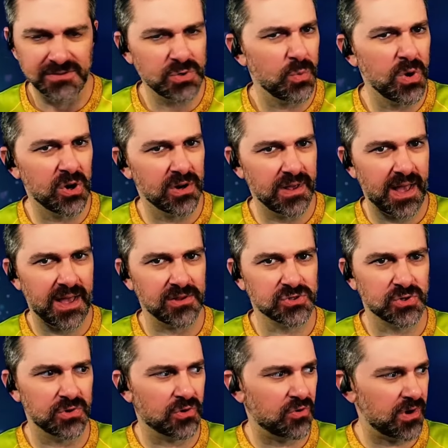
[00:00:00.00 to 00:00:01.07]
was a weird
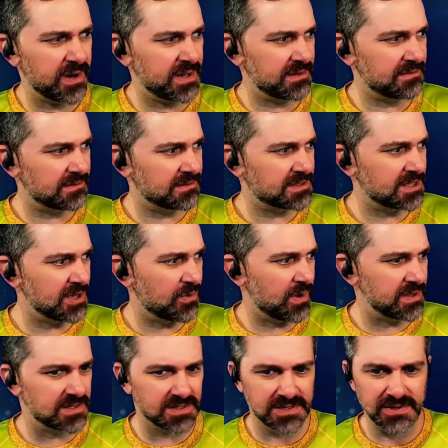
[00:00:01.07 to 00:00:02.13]
outro credit
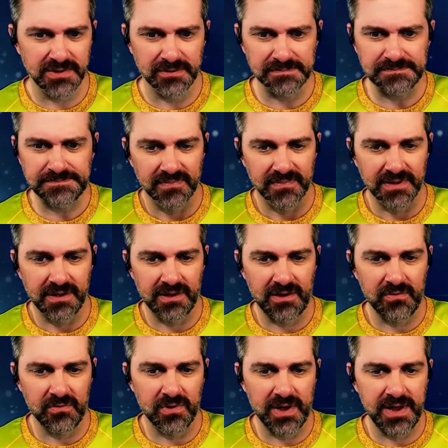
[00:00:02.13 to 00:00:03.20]
sequence, too.
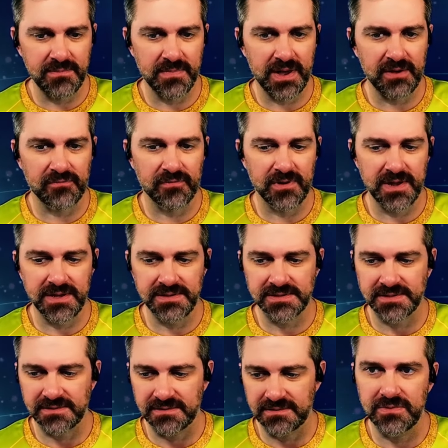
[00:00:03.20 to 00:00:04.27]
All right, my
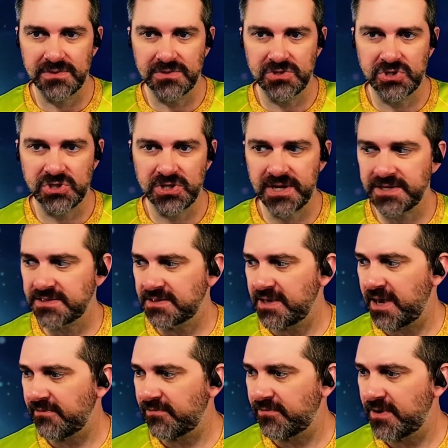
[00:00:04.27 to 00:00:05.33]
friends. We just
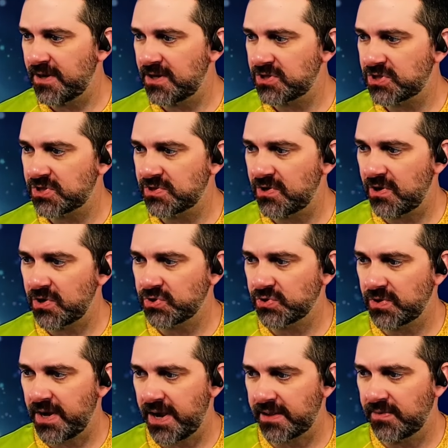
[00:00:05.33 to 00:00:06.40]
got finished Star
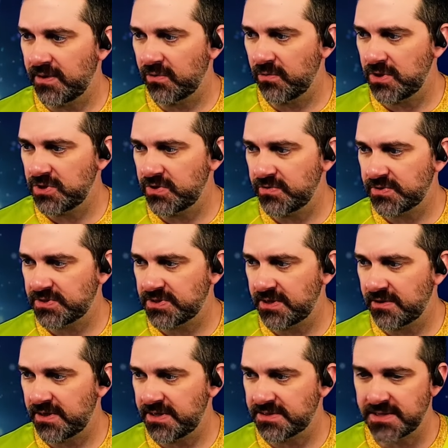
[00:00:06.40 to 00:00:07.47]
Trek, the original
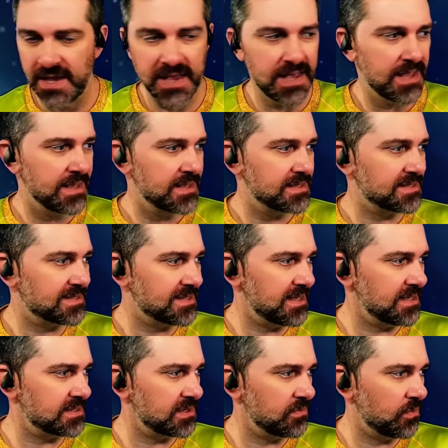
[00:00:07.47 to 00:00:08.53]
series,
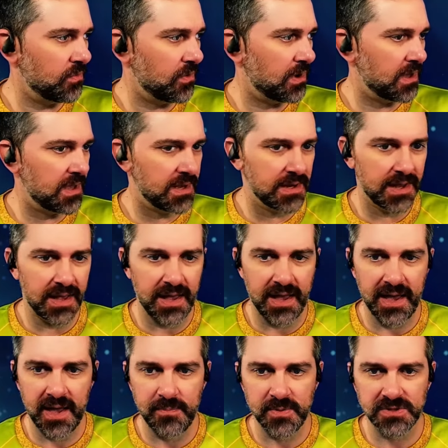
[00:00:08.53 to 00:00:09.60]
Season 1,
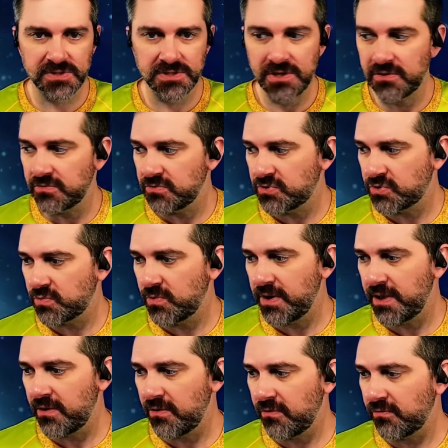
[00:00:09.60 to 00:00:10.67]
Episode
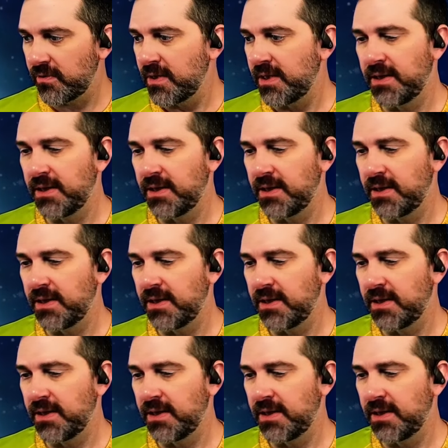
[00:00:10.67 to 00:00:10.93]
12,